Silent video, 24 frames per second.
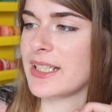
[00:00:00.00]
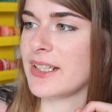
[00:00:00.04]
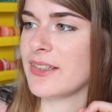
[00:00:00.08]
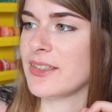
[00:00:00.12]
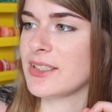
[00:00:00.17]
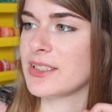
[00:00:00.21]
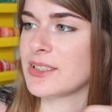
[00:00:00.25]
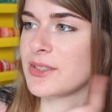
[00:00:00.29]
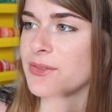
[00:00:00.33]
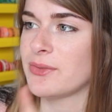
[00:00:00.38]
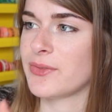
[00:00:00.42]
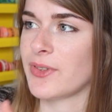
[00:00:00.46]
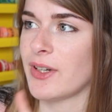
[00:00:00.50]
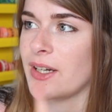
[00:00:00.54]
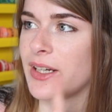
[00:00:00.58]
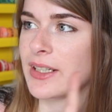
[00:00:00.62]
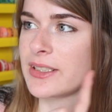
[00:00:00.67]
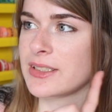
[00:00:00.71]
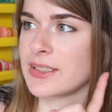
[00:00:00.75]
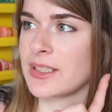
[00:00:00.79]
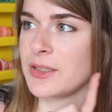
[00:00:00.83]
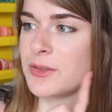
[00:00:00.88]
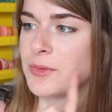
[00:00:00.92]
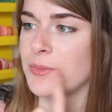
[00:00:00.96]
So here is the
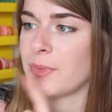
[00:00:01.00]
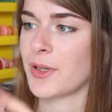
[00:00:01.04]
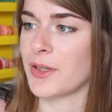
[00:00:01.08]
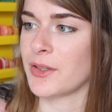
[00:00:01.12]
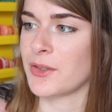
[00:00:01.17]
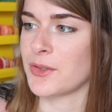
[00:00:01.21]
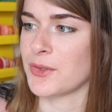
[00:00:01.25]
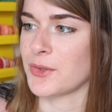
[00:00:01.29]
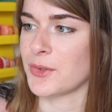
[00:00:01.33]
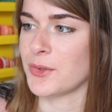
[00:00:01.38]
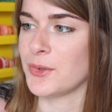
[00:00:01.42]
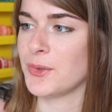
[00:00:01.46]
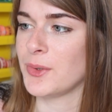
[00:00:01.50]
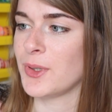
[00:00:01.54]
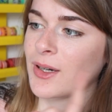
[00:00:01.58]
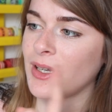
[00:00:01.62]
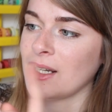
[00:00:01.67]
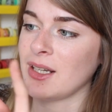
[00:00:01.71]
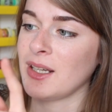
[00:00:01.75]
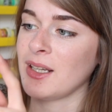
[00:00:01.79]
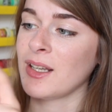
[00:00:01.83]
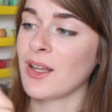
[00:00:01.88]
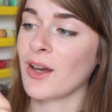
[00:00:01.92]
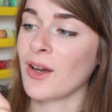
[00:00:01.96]
first little bundle. I
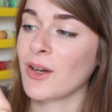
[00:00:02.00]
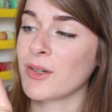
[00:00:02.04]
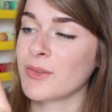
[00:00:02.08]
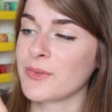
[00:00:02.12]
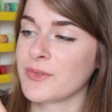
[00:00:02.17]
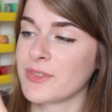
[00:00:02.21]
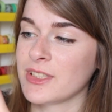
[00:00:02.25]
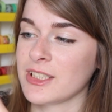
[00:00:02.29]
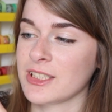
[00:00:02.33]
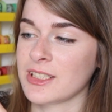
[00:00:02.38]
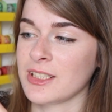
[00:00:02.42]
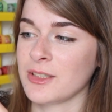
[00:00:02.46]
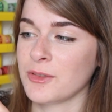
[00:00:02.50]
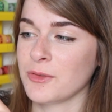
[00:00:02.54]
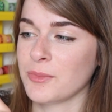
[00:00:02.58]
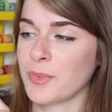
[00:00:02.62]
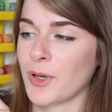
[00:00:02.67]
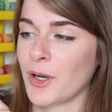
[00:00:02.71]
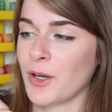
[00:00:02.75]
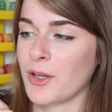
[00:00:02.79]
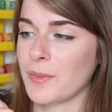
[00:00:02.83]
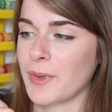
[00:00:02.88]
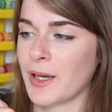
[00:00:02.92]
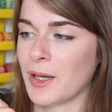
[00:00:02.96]
love this little
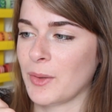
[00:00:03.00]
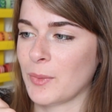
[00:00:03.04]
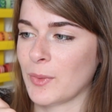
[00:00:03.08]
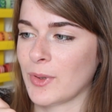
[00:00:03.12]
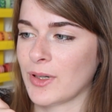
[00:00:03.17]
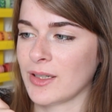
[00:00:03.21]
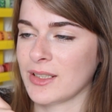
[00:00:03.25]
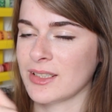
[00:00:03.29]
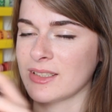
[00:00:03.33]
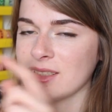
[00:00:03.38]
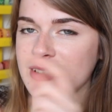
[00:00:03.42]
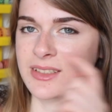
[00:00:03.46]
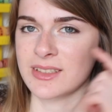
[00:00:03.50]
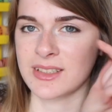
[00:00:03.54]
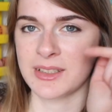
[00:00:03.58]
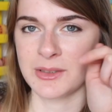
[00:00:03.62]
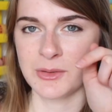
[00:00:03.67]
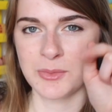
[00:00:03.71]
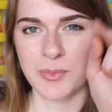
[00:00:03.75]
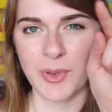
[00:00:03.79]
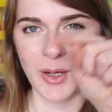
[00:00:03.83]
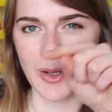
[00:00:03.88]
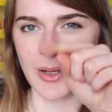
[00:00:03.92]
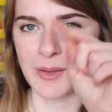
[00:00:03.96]
polar bear one, it's just
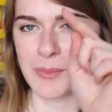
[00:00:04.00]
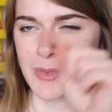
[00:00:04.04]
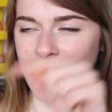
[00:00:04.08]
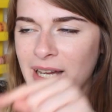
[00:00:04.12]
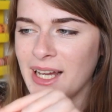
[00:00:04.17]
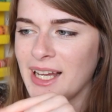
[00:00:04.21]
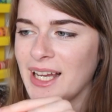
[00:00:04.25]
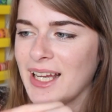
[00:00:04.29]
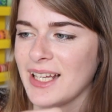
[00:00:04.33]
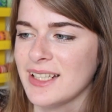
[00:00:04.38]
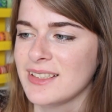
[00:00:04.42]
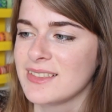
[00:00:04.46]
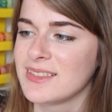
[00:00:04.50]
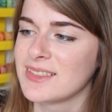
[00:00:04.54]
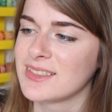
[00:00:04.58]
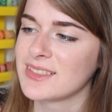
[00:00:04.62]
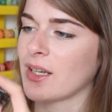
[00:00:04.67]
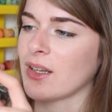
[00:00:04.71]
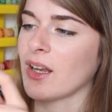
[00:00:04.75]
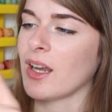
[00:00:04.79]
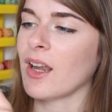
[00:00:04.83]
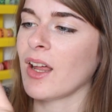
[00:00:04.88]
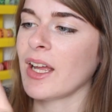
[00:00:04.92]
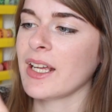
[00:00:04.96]
little polar bear heads,
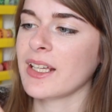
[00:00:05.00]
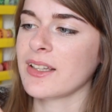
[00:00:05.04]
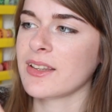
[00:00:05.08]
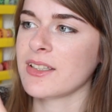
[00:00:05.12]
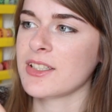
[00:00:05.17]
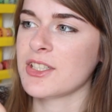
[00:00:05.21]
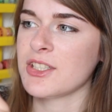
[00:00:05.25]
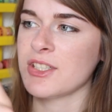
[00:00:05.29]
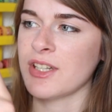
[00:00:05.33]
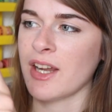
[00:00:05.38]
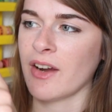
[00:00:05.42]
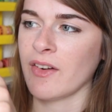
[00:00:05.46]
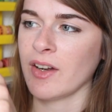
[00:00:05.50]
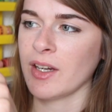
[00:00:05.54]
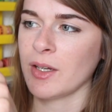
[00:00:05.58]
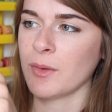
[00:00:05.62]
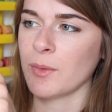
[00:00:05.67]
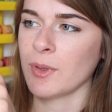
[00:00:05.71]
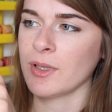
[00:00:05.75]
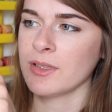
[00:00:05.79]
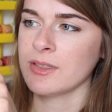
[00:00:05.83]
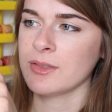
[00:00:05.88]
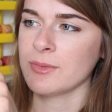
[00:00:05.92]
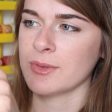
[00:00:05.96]
and I like the generic
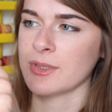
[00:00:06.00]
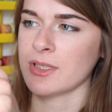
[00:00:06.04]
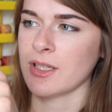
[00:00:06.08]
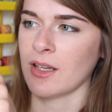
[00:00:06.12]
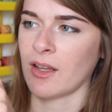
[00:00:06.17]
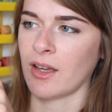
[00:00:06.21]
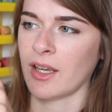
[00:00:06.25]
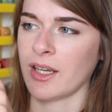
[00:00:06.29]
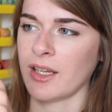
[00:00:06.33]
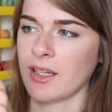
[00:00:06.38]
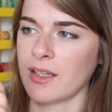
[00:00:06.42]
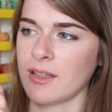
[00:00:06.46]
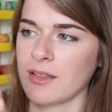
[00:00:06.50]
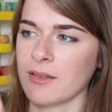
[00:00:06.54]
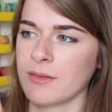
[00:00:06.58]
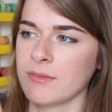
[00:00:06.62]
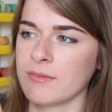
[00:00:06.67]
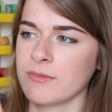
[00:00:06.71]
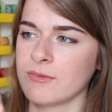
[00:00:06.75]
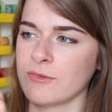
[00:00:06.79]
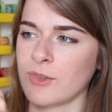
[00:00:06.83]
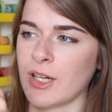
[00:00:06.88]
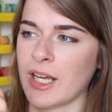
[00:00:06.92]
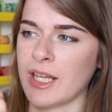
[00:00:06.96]
ones which are like
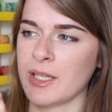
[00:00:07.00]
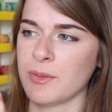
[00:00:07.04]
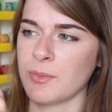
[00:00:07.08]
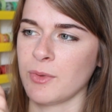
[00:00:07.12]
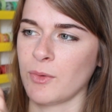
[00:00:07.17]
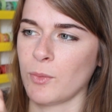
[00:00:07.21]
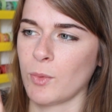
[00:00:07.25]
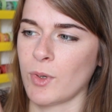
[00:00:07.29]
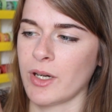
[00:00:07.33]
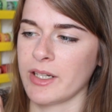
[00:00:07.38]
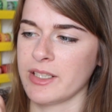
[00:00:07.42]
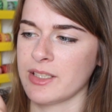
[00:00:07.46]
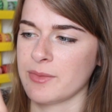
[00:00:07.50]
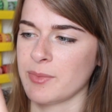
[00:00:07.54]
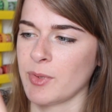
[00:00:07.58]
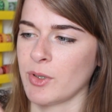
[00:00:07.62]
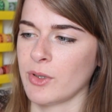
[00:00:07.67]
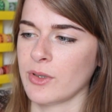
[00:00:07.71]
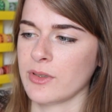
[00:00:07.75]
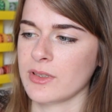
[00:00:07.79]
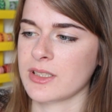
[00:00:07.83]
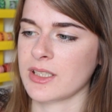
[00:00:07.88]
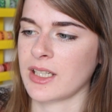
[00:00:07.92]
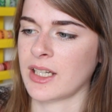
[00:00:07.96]
red with white
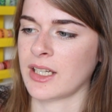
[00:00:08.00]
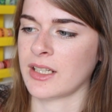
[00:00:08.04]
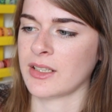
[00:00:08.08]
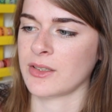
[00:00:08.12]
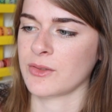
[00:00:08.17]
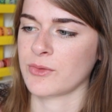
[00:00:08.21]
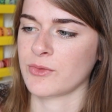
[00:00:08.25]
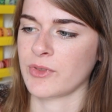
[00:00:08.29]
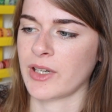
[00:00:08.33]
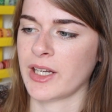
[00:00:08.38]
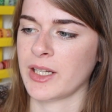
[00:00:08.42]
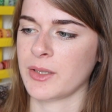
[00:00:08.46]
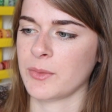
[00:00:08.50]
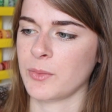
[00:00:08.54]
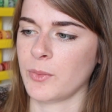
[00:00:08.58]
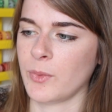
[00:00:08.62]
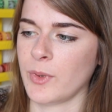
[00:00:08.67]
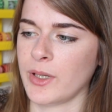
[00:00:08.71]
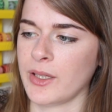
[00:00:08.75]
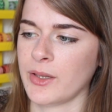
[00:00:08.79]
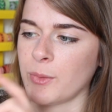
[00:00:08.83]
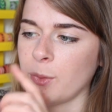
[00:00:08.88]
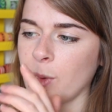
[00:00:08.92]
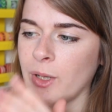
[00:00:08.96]
spots and red
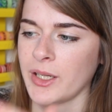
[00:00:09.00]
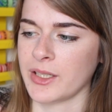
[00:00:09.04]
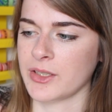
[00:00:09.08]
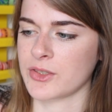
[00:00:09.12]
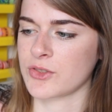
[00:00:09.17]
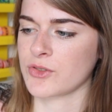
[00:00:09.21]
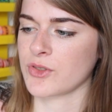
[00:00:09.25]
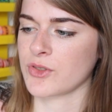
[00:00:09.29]
with white